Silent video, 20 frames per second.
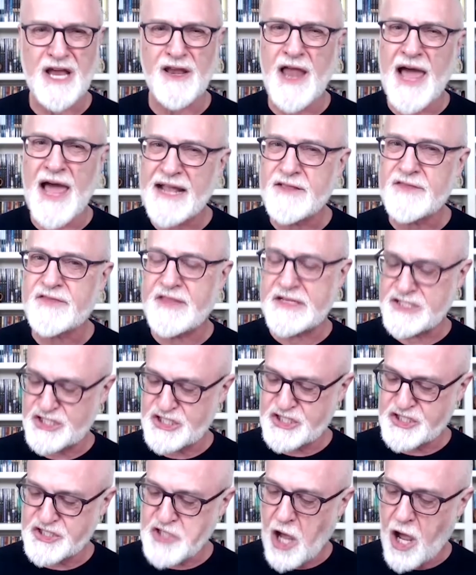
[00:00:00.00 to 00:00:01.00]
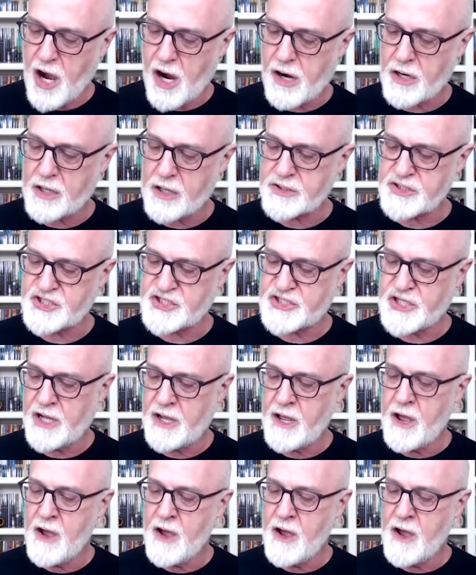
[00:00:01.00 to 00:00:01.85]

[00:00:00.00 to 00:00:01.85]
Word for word: like the stars